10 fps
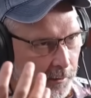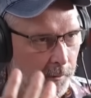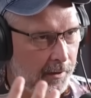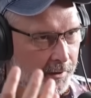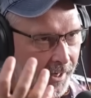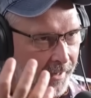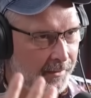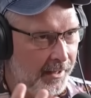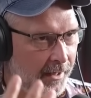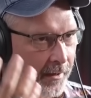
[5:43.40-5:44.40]
all the time,
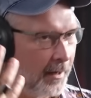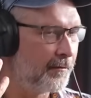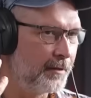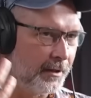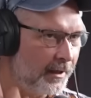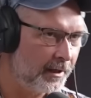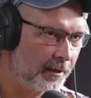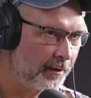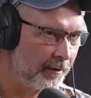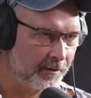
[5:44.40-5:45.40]
year after
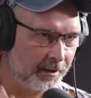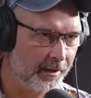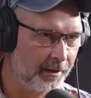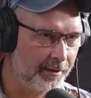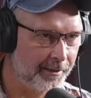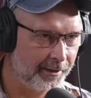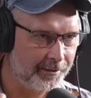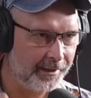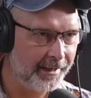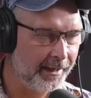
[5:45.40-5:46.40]
year after year, you know,
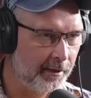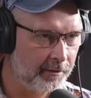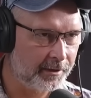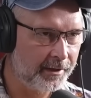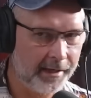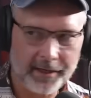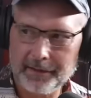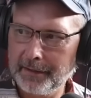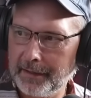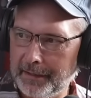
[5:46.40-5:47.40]
decade after
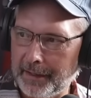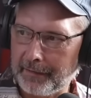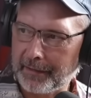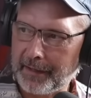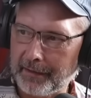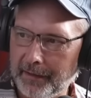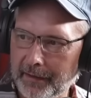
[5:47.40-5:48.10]
decade. Yeah, like that.